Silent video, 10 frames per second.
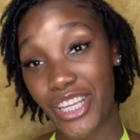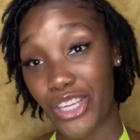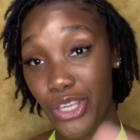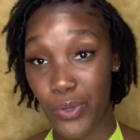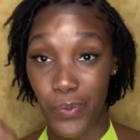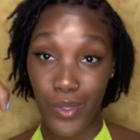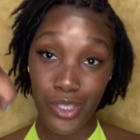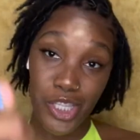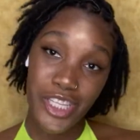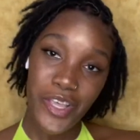
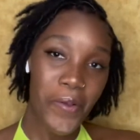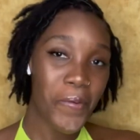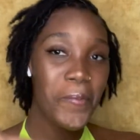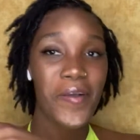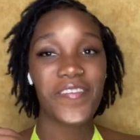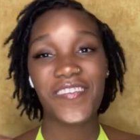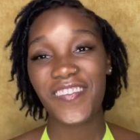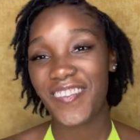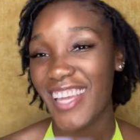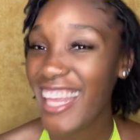YouTube
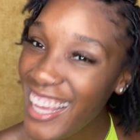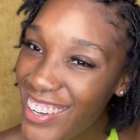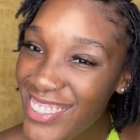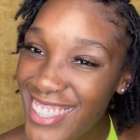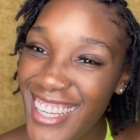video.